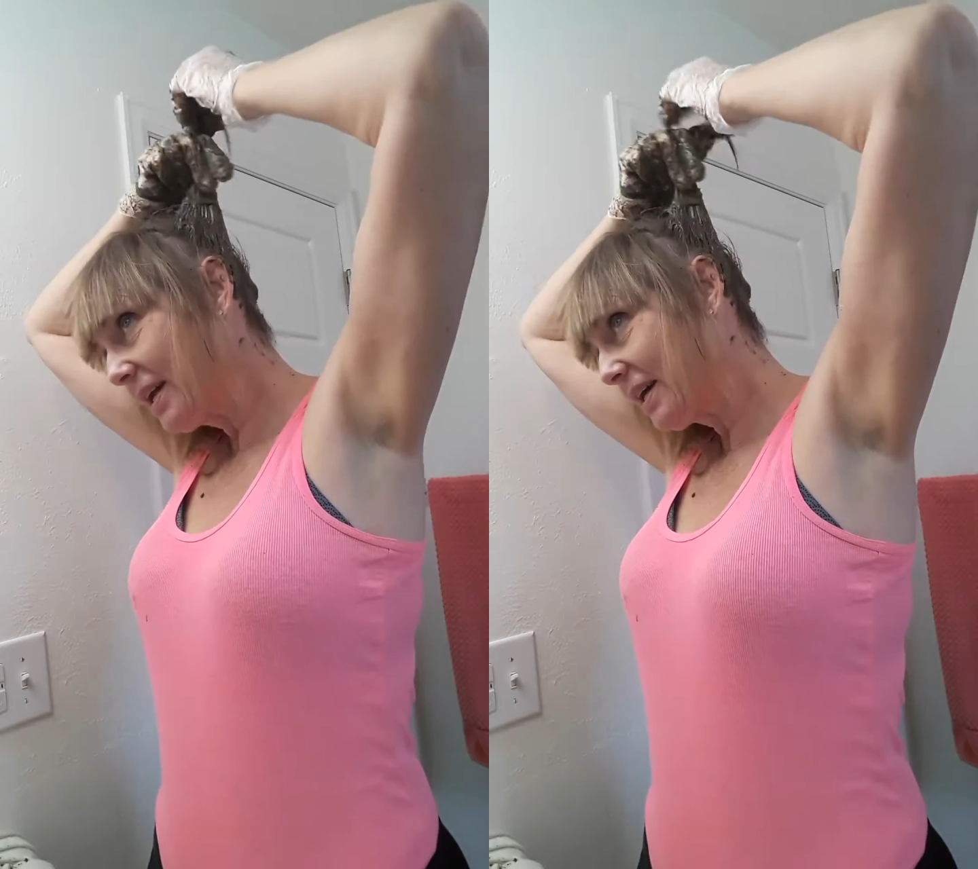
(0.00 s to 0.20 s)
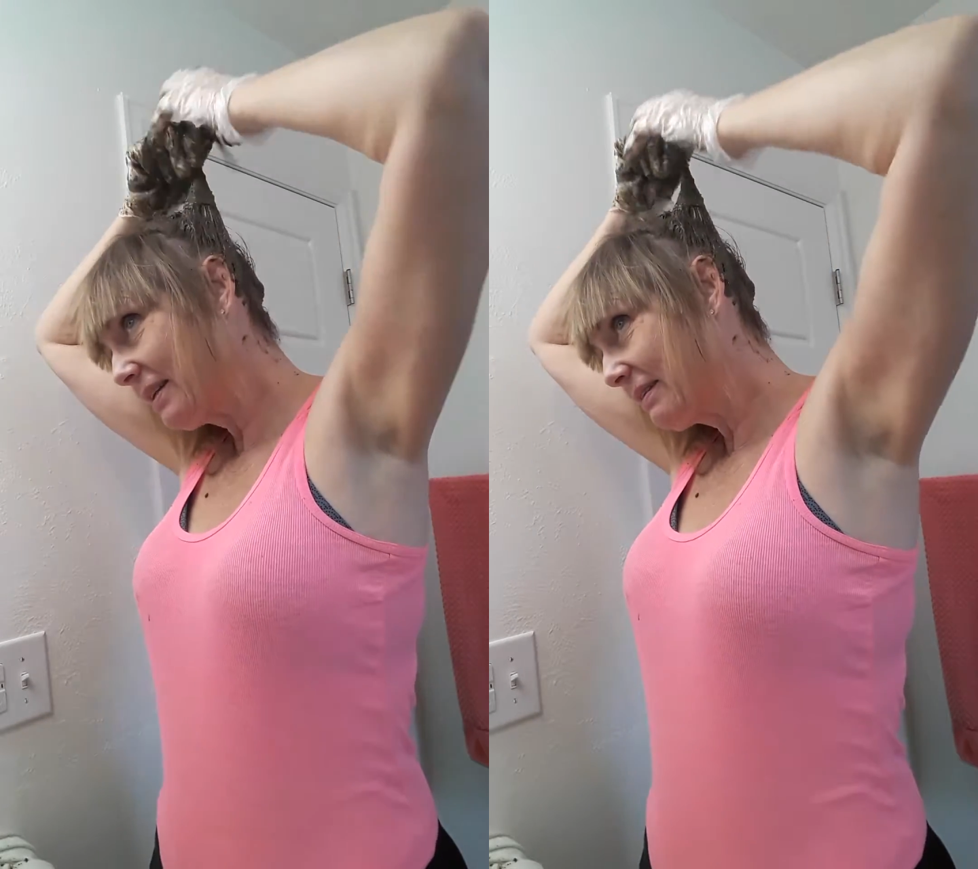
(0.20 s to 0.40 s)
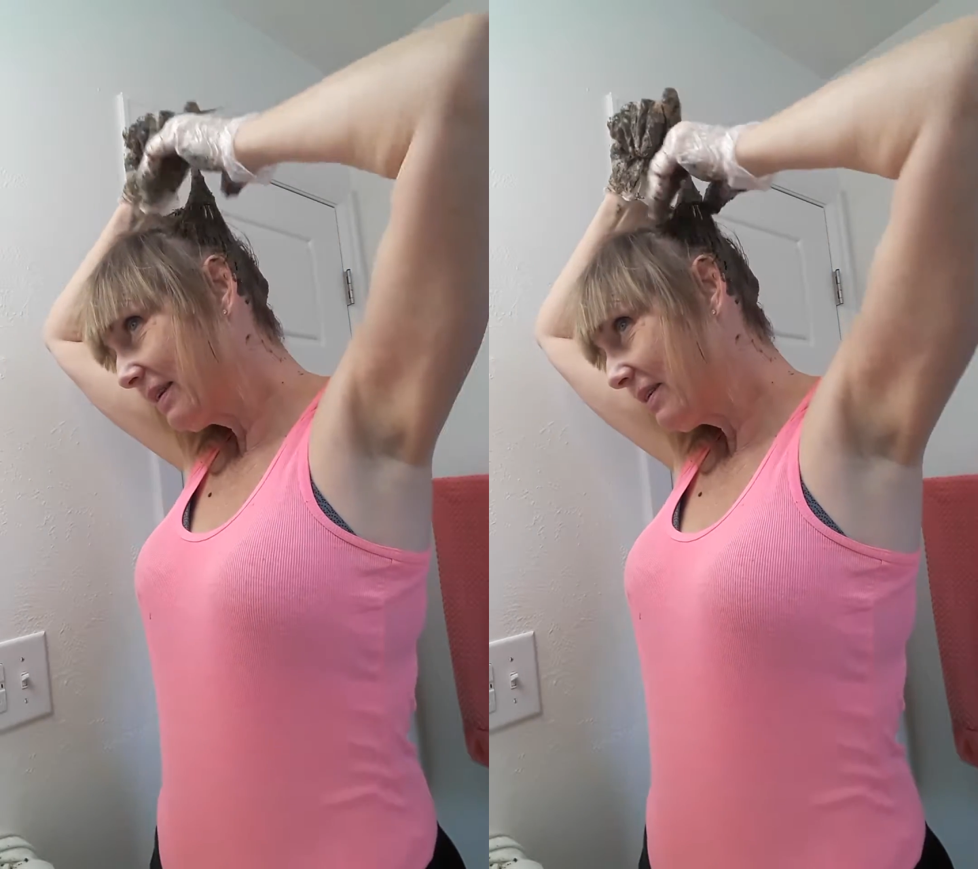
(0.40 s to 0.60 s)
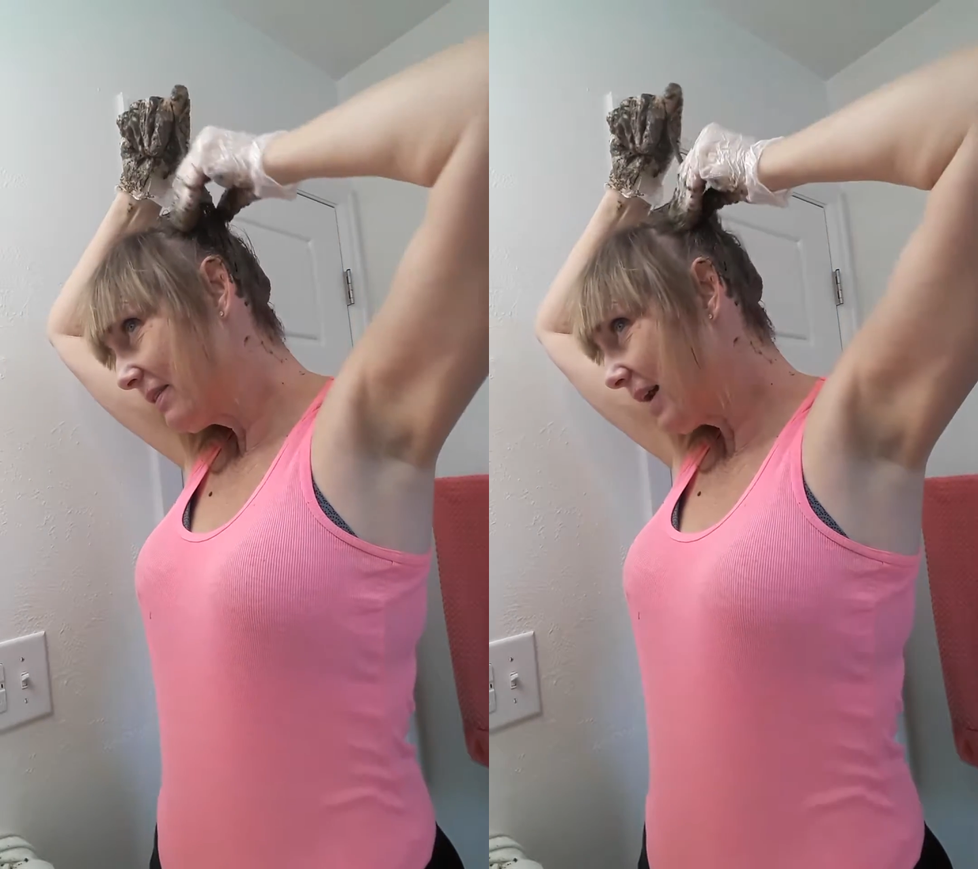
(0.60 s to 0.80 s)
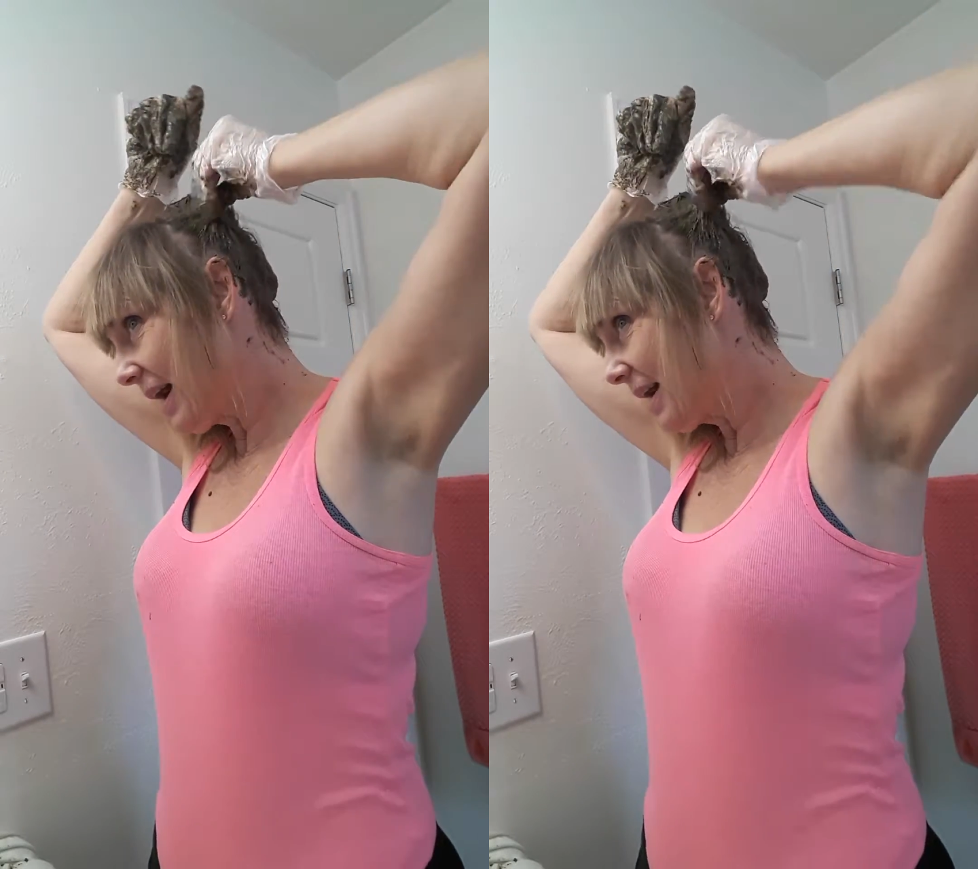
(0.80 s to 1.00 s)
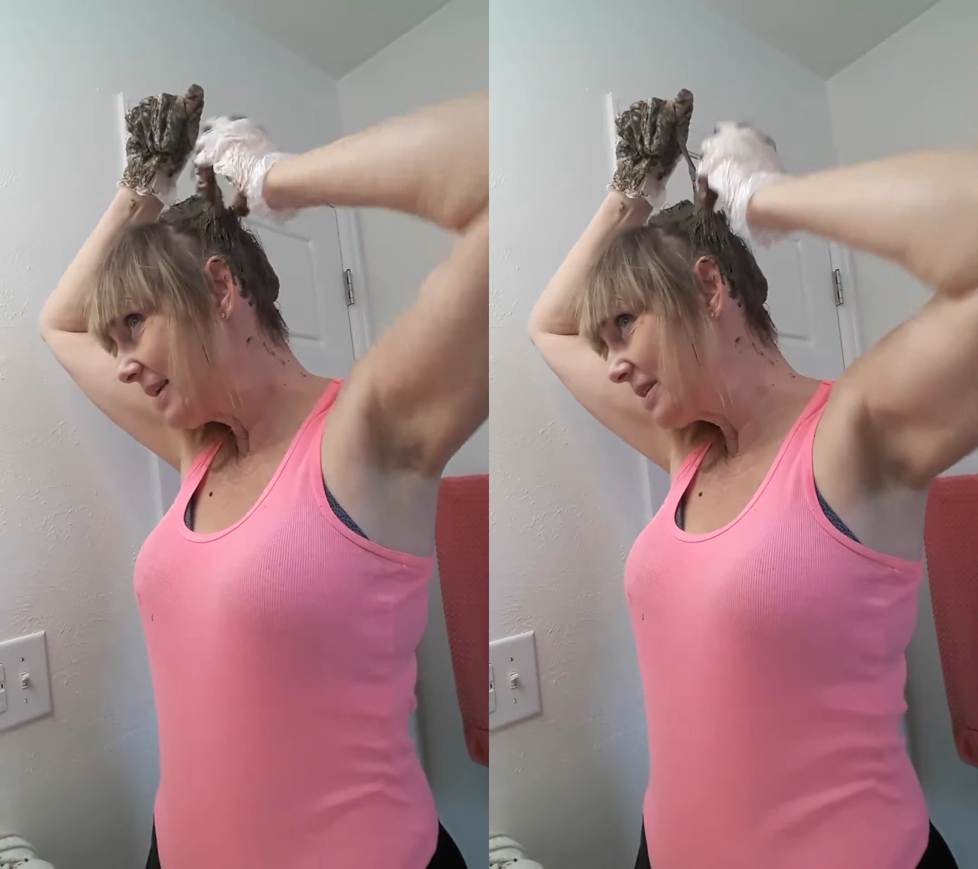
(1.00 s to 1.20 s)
of consider that,